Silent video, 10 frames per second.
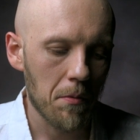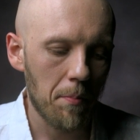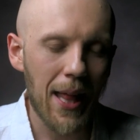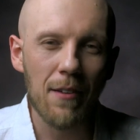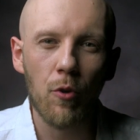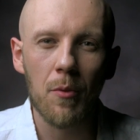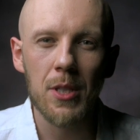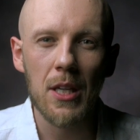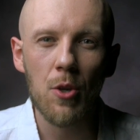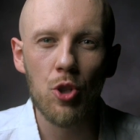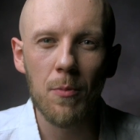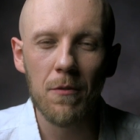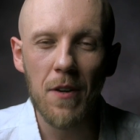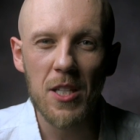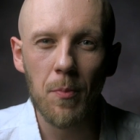platforms like YouTube
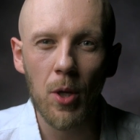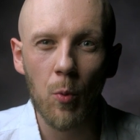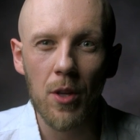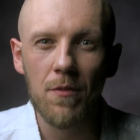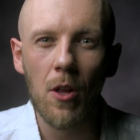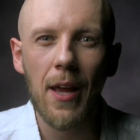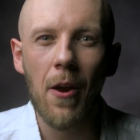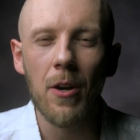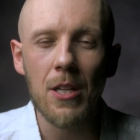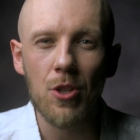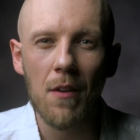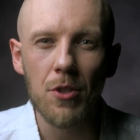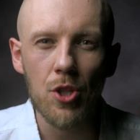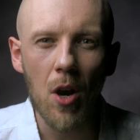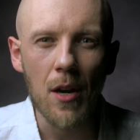and Facebook where the vulgarity is off
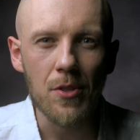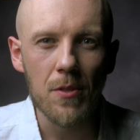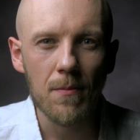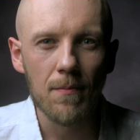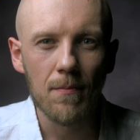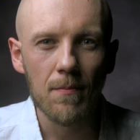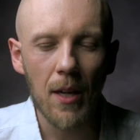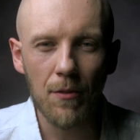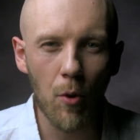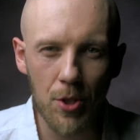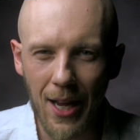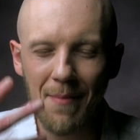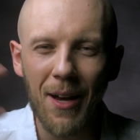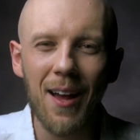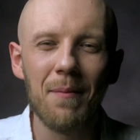the charts. And of course,
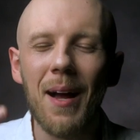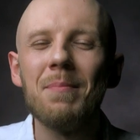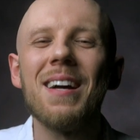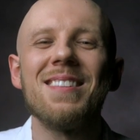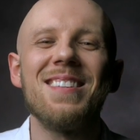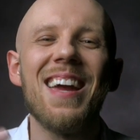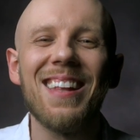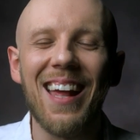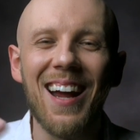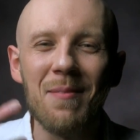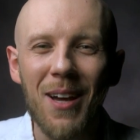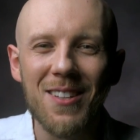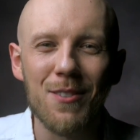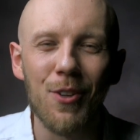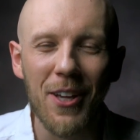I'm not saying that I'm
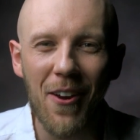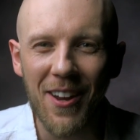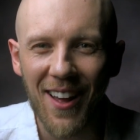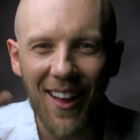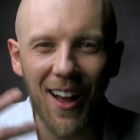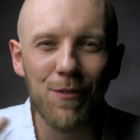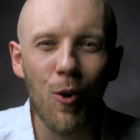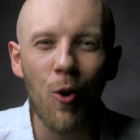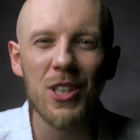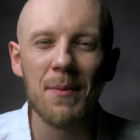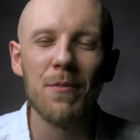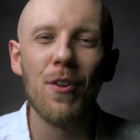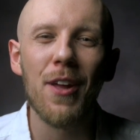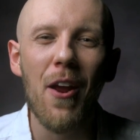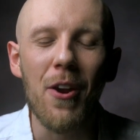not some vulgarian. Of course, I'm a
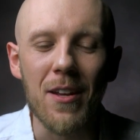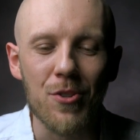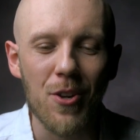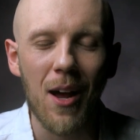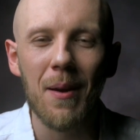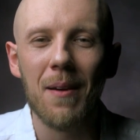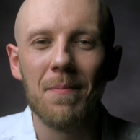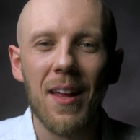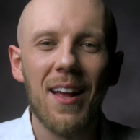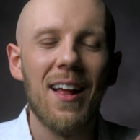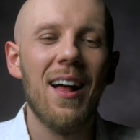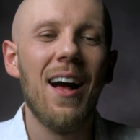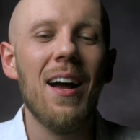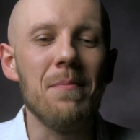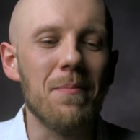vulgarian. So
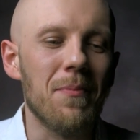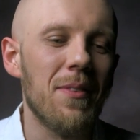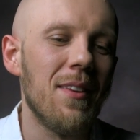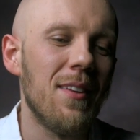I'm